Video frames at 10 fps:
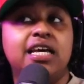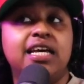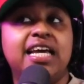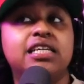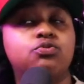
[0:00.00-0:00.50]

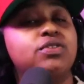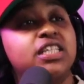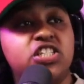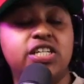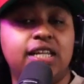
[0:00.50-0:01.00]
it's really
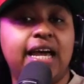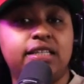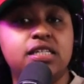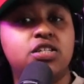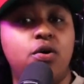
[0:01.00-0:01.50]
shit like
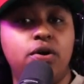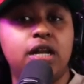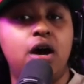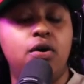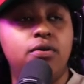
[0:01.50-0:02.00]
this going
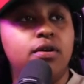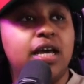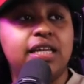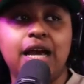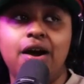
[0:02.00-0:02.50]
on,
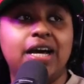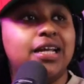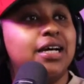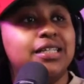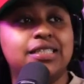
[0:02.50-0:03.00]
and y'all gotta
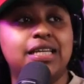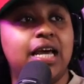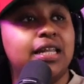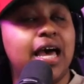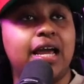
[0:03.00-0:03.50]

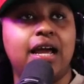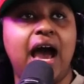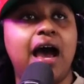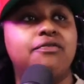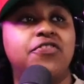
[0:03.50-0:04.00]
understand. Like,
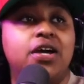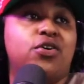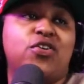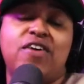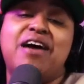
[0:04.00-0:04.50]
I feel,
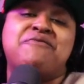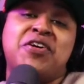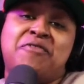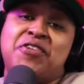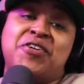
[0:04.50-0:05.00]
I
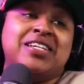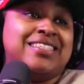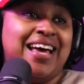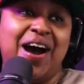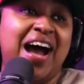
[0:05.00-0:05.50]
feel for Chris now. I